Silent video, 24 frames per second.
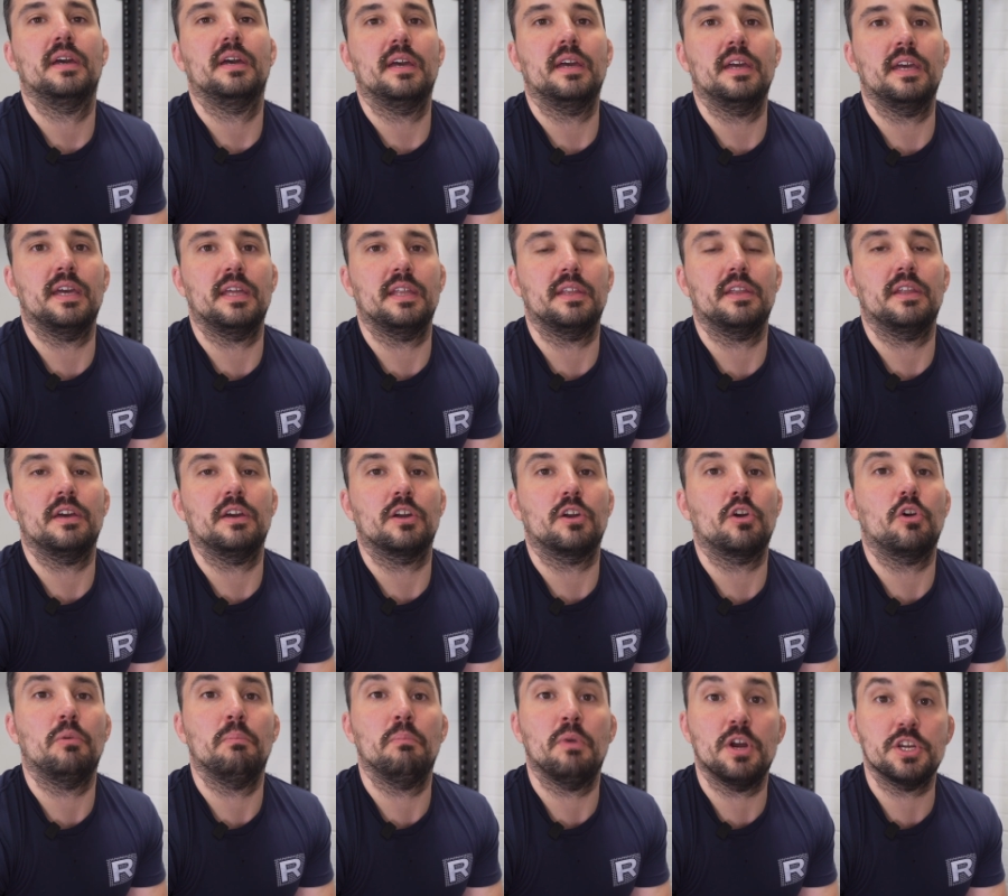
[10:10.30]
in a
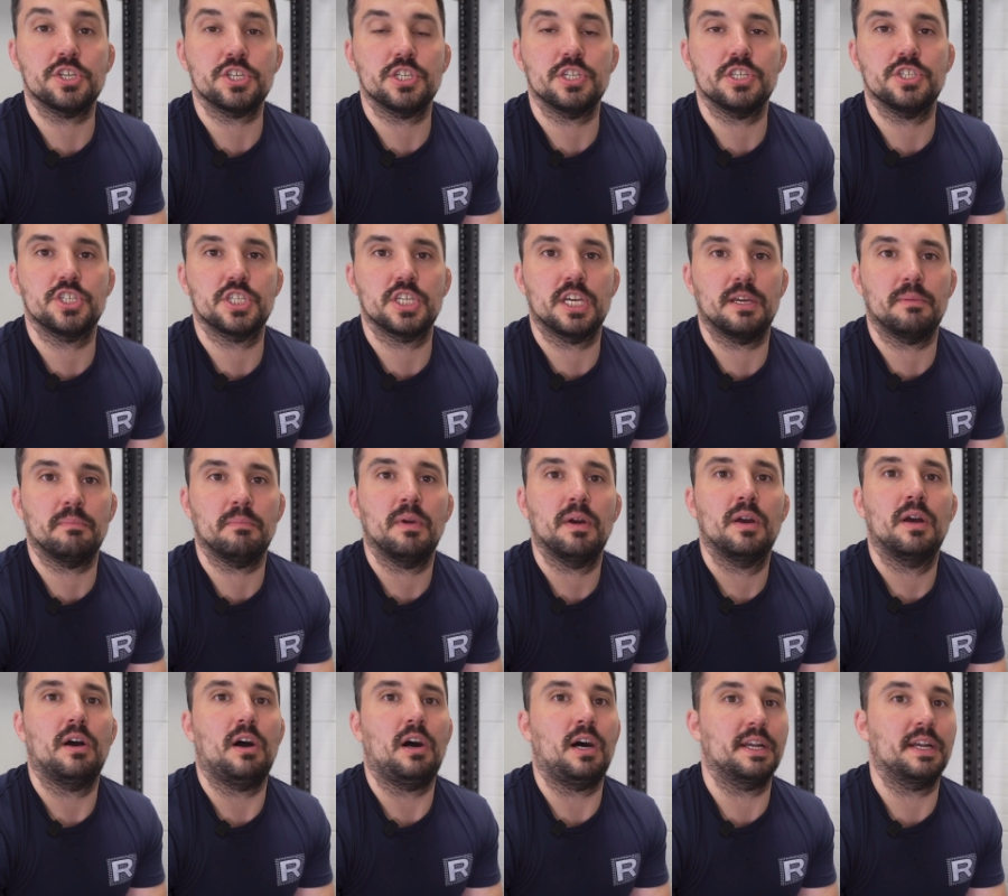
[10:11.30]
commercial gym,